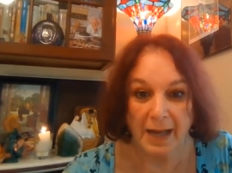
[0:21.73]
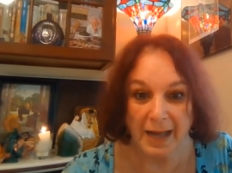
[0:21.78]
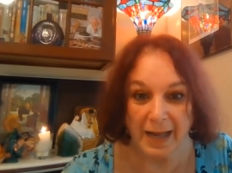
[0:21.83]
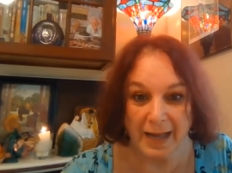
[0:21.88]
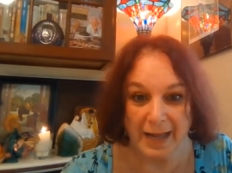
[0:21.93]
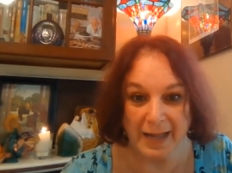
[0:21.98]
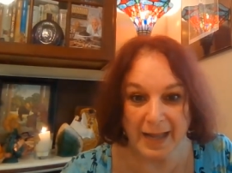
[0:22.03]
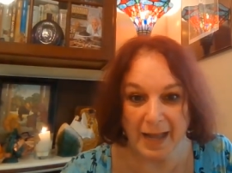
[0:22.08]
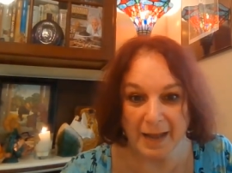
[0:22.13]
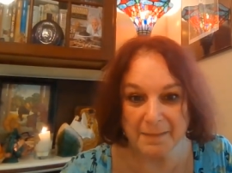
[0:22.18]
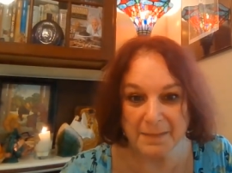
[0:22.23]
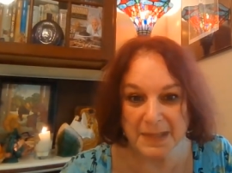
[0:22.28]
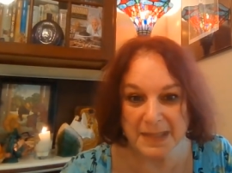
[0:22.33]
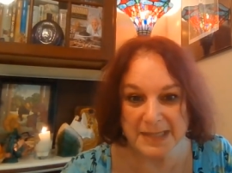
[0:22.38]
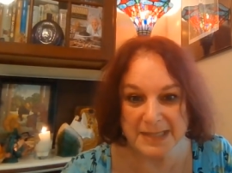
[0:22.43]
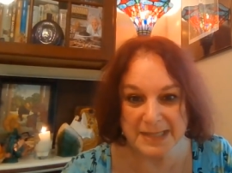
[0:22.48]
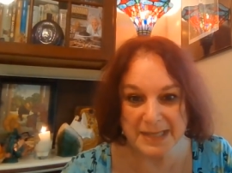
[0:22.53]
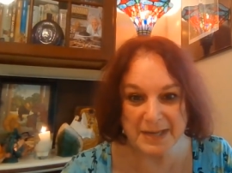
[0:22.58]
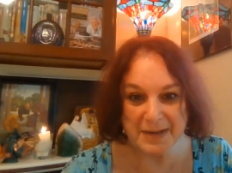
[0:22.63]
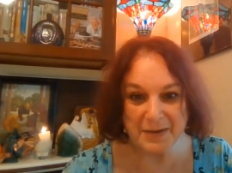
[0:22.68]
Hi, I'm
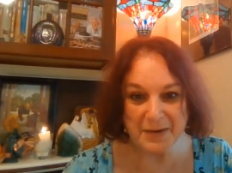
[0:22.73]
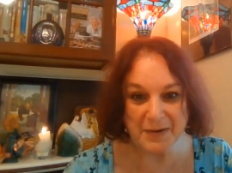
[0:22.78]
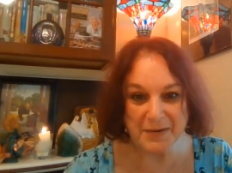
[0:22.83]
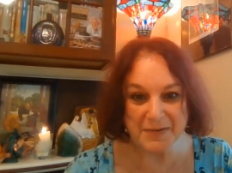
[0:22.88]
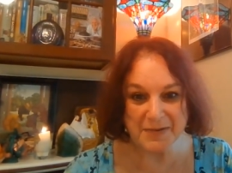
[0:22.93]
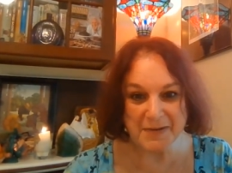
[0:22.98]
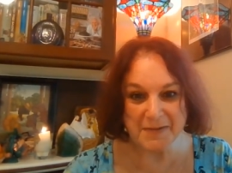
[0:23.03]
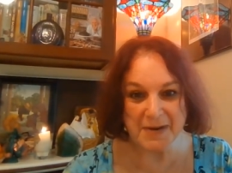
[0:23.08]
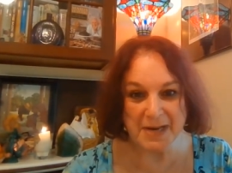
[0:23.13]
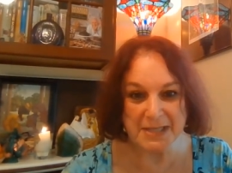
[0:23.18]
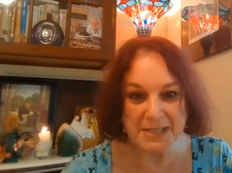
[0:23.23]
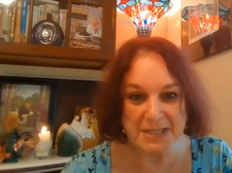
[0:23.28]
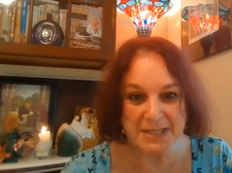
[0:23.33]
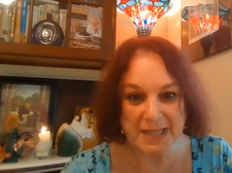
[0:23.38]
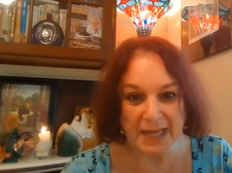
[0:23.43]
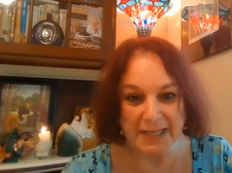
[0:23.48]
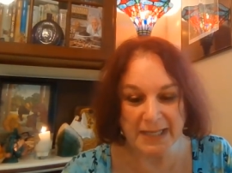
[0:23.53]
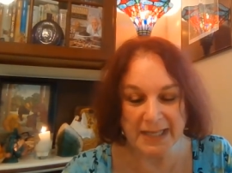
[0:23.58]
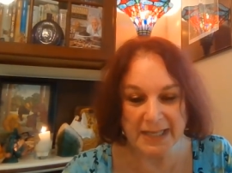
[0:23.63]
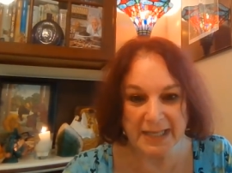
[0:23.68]
Alyssa, your free range
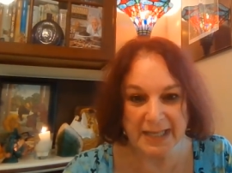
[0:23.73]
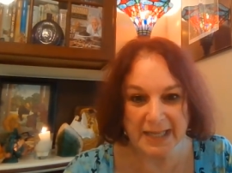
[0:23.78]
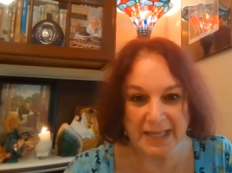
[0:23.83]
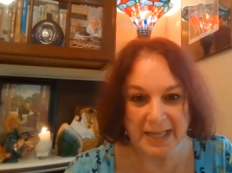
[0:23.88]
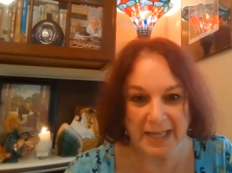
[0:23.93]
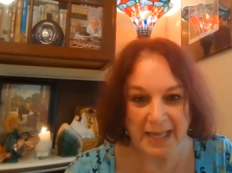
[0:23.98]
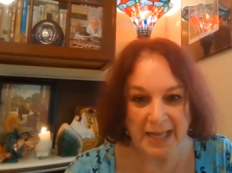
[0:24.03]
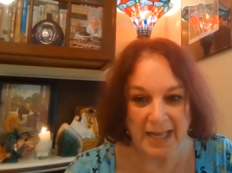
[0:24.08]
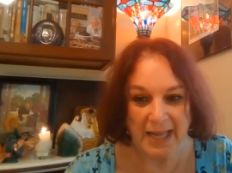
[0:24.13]
psychic,